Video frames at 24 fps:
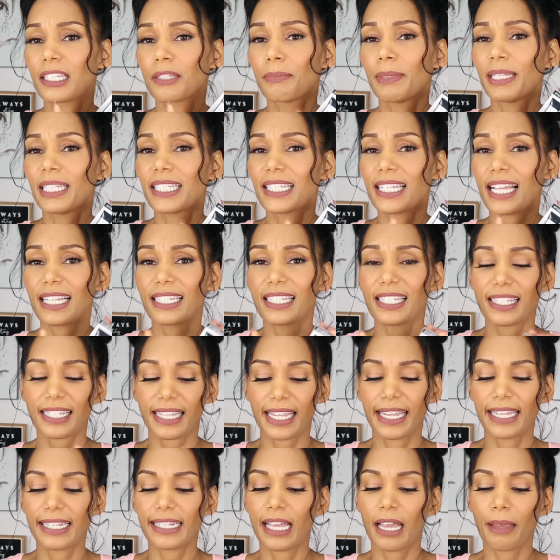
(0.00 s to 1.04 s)
mini size is
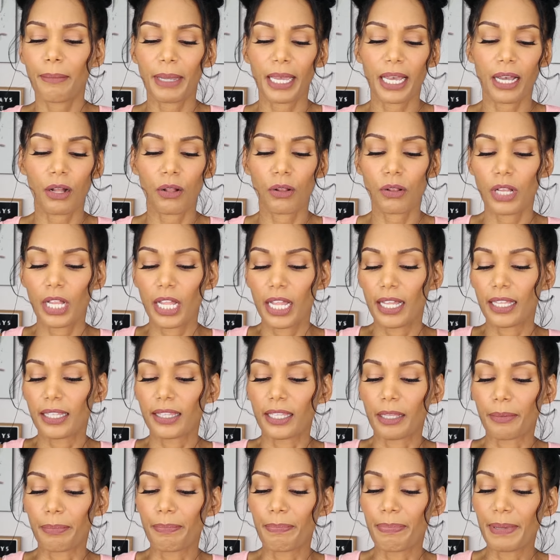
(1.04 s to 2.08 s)
8 ml.
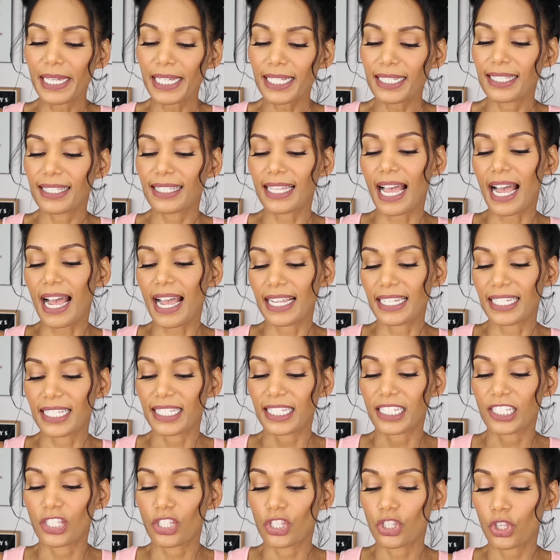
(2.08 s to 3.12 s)
The big
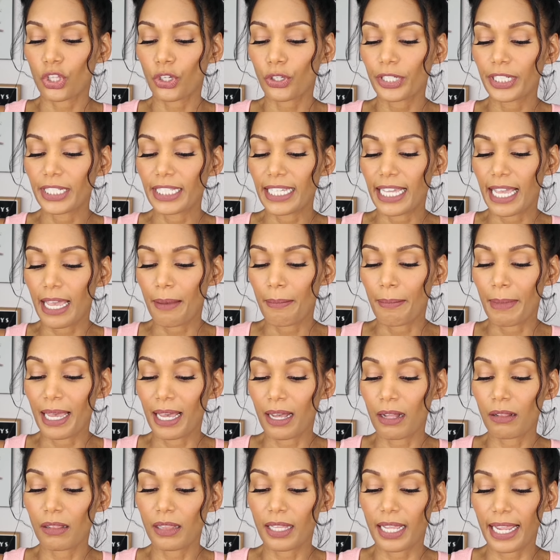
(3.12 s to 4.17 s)
size is 30
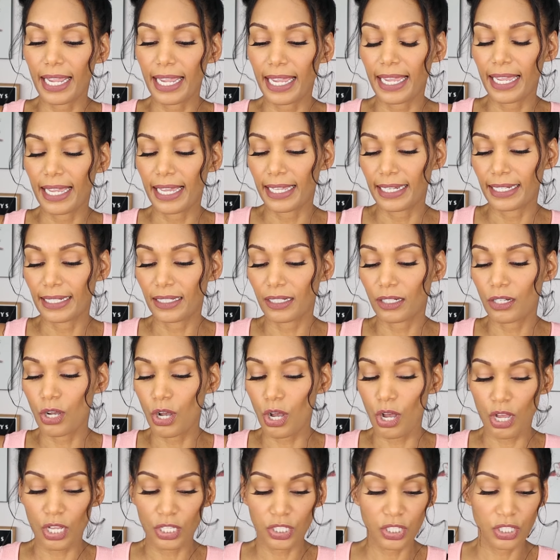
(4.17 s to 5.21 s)
ml and
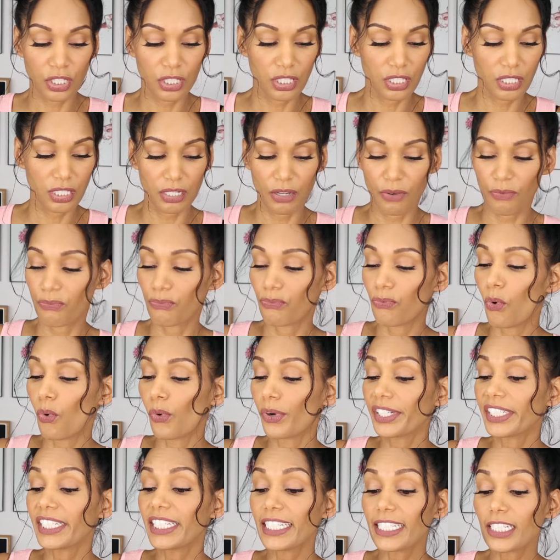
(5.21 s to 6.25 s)
costs
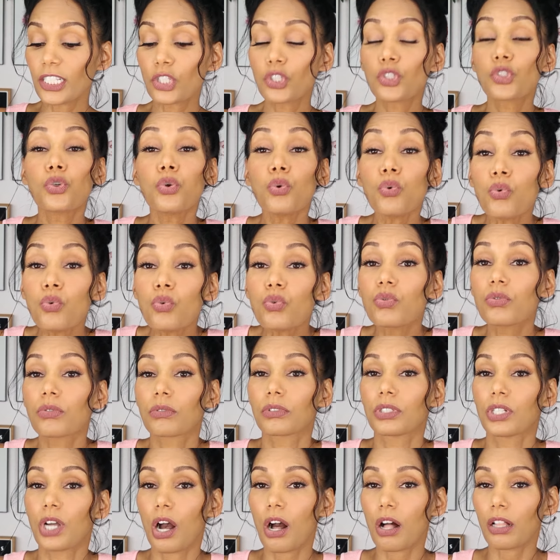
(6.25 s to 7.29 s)

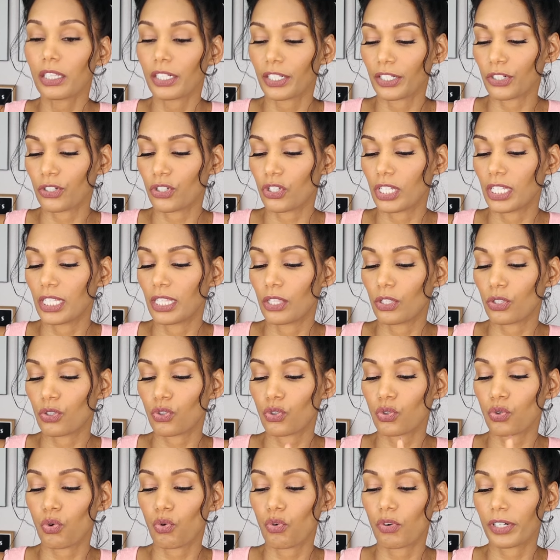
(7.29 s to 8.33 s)
$42 in the
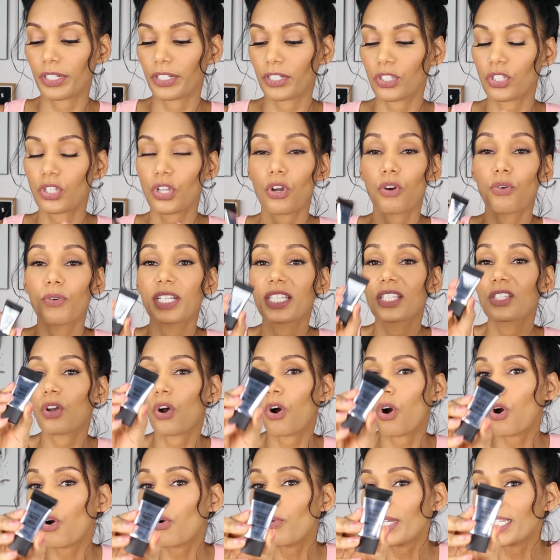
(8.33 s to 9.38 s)
store. So it's
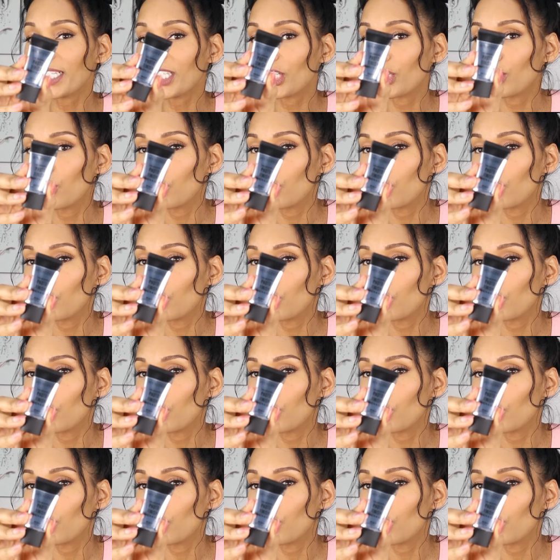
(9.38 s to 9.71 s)
always